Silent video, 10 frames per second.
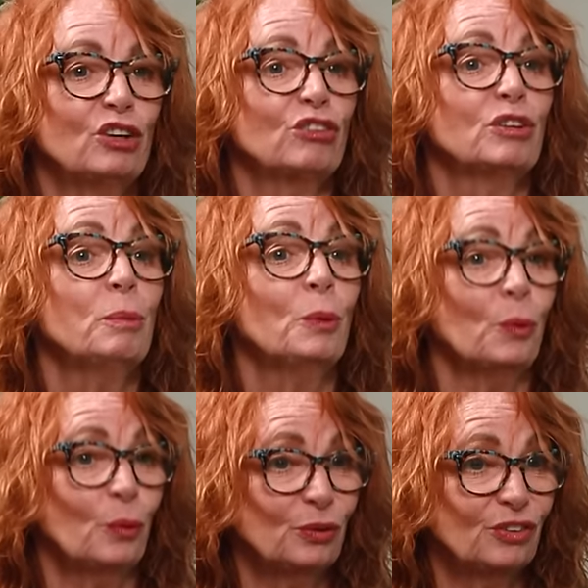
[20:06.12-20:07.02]

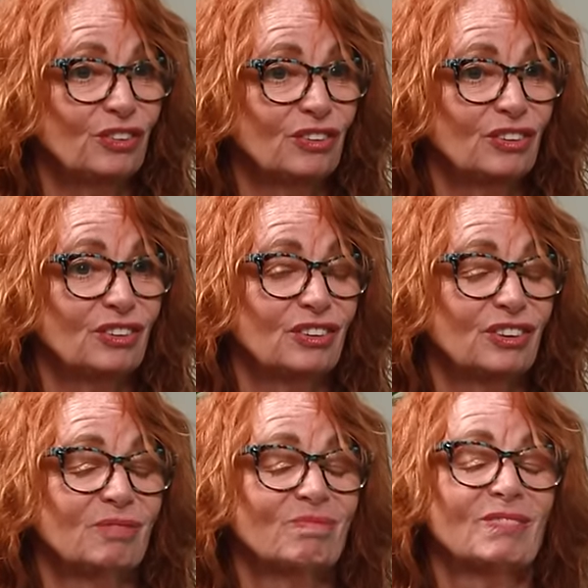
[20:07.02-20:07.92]
supports better.
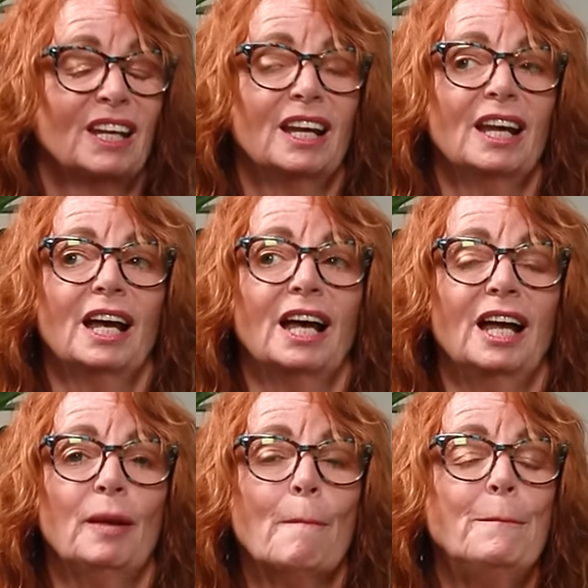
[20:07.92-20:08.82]

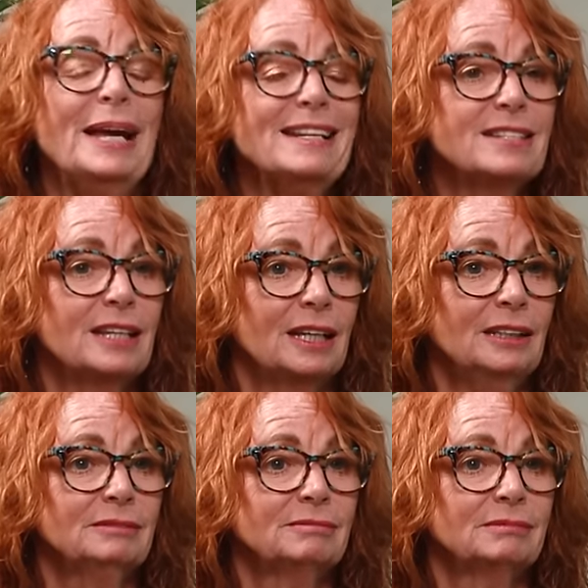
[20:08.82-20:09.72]

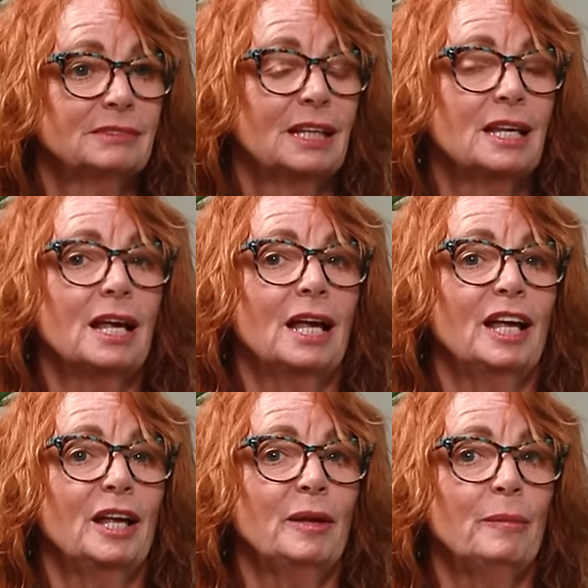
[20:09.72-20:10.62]
Mm-hmm.
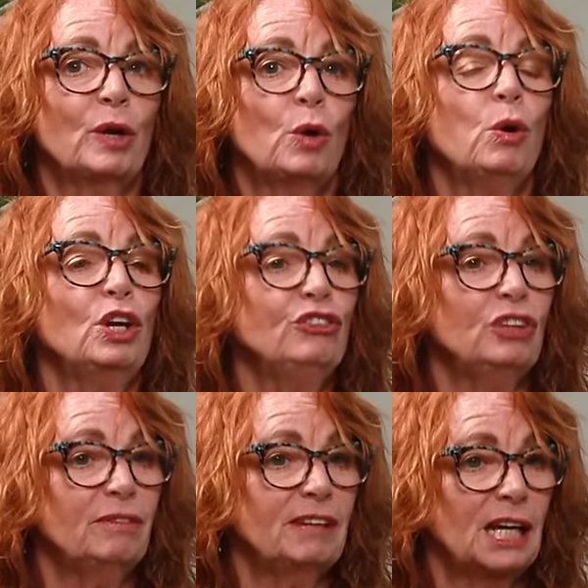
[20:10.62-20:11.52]
Quality
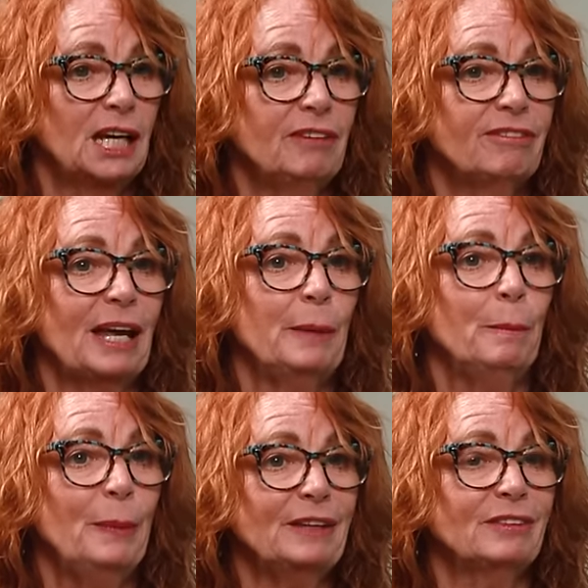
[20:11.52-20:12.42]
of life and
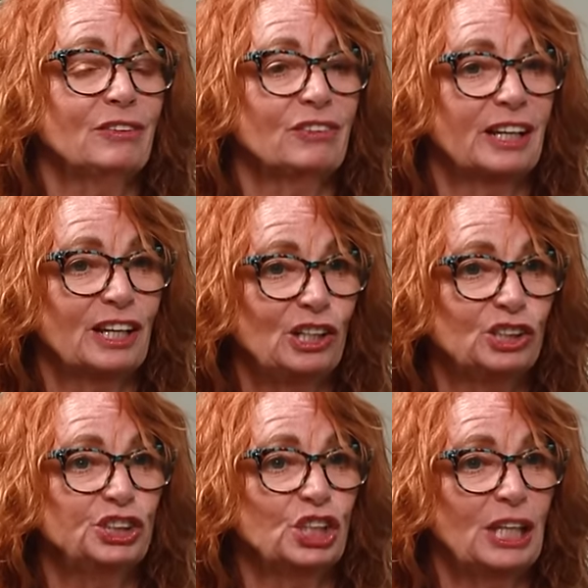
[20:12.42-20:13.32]
better
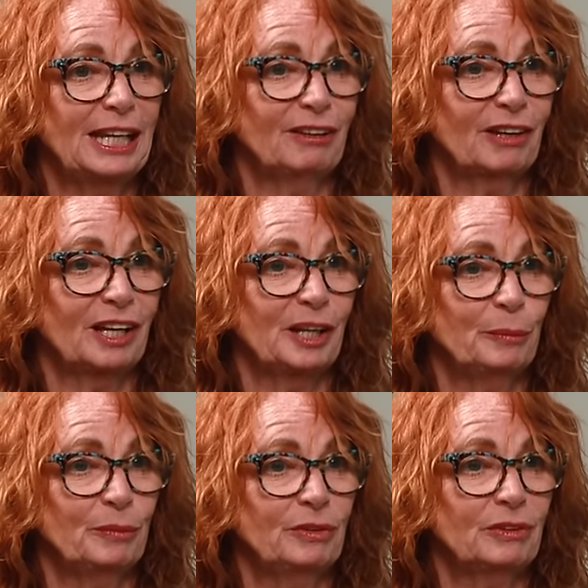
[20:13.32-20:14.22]
psychological
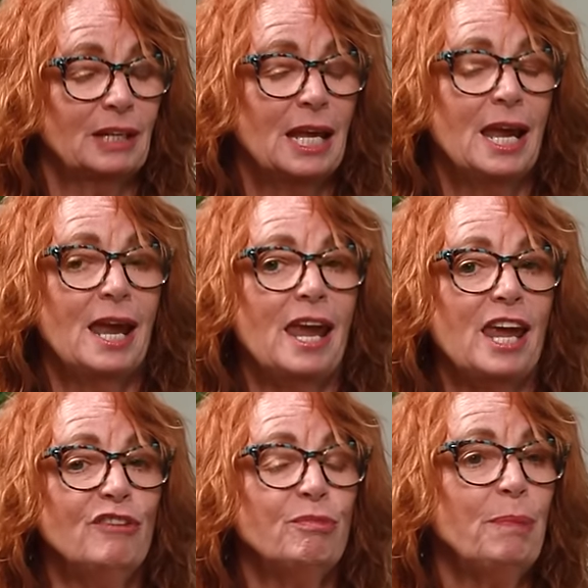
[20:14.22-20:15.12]
outcomes
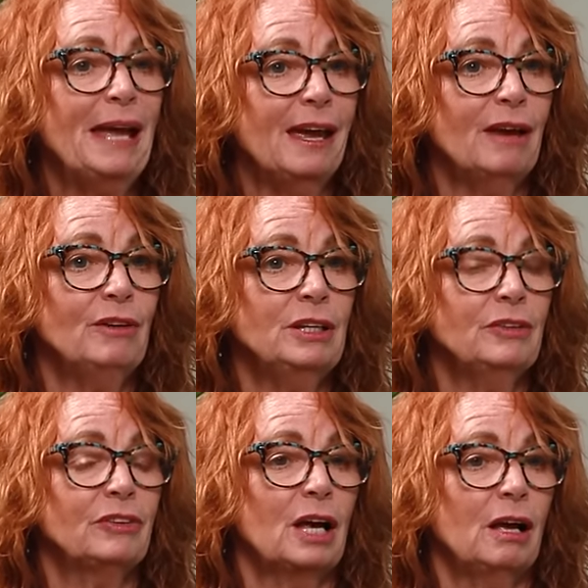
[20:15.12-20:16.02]
if
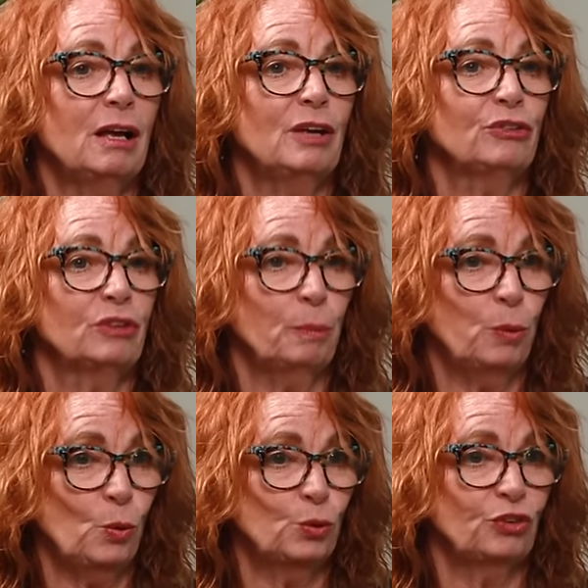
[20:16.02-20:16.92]
parents are
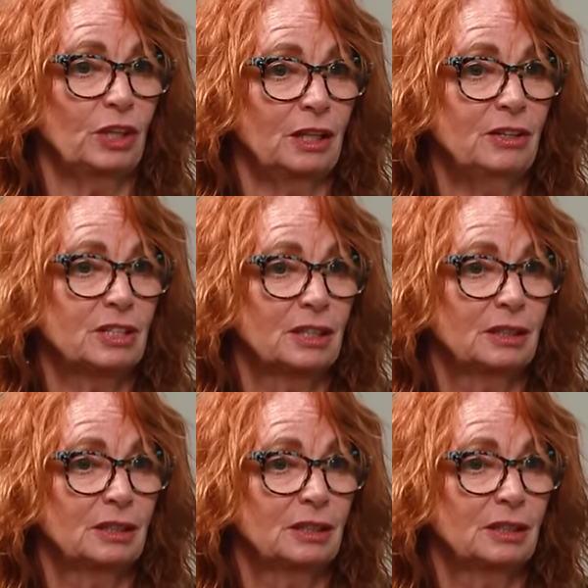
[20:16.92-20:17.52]
supported